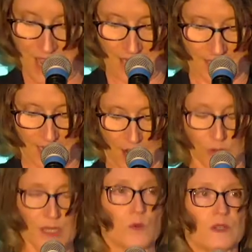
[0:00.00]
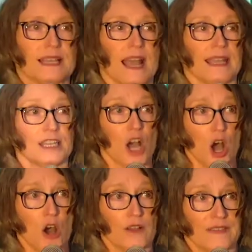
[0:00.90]
Not only was I in
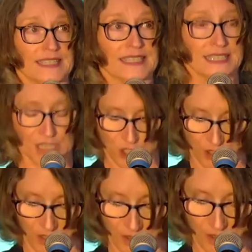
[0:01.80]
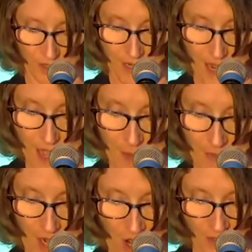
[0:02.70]
awe of Extension,
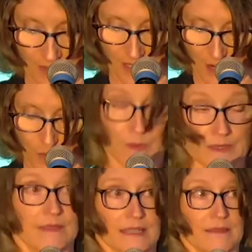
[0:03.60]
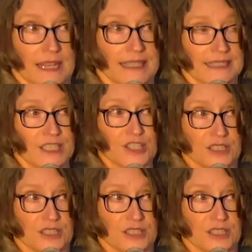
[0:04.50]
but also, well, Extension